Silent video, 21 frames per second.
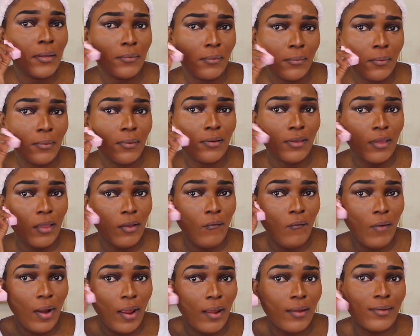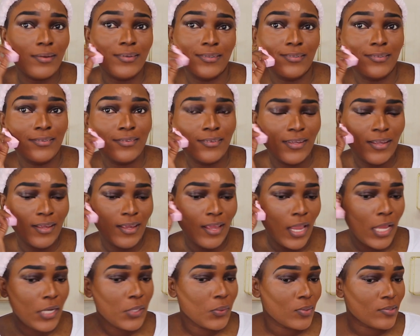like, okay, grand.
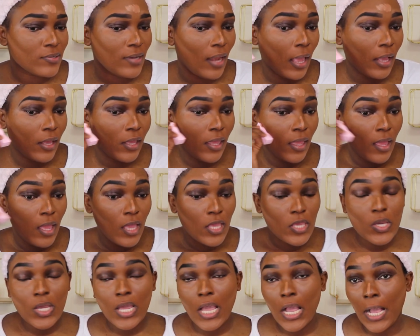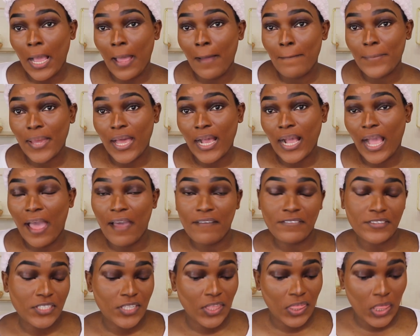And it was like, you can come back
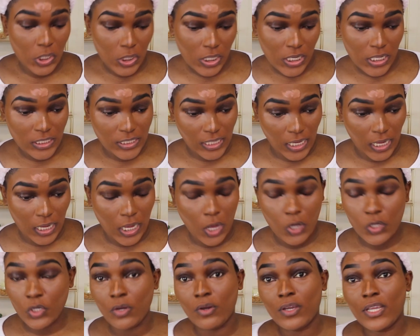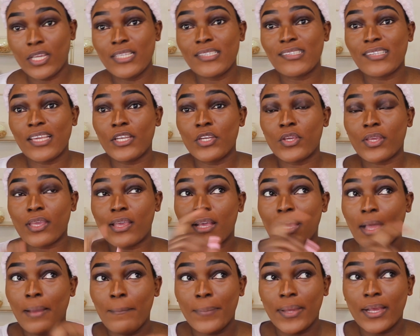after 30 days. No, he said you can
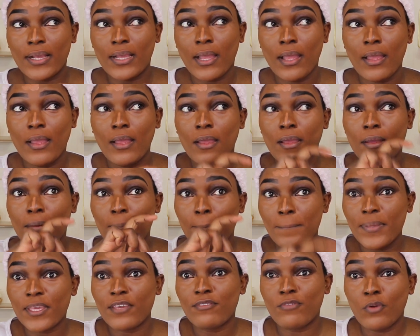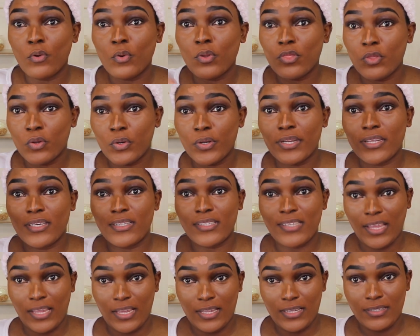come back before 30
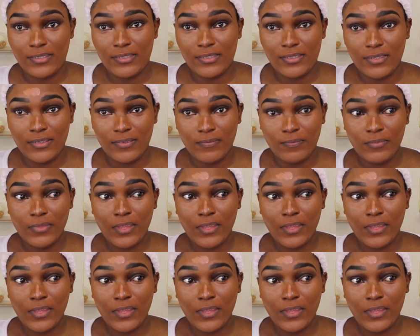days